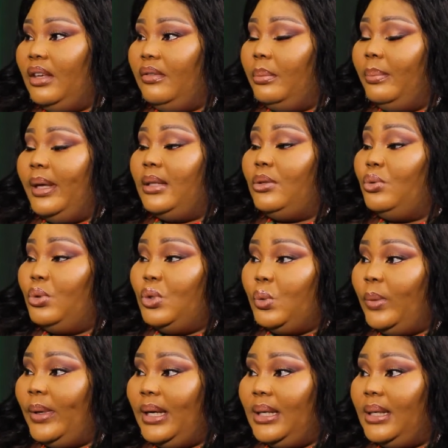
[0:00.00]
giving birth to
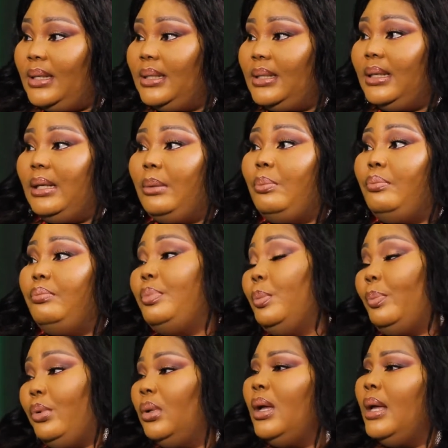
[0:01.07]
twins, and
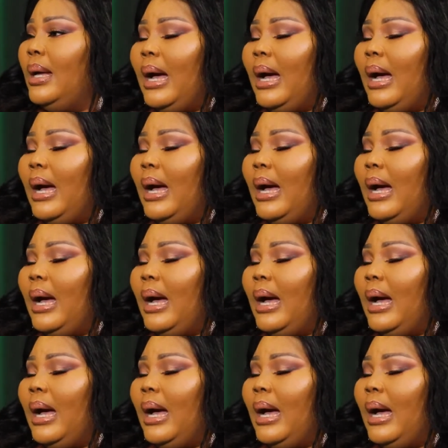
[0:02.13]
people.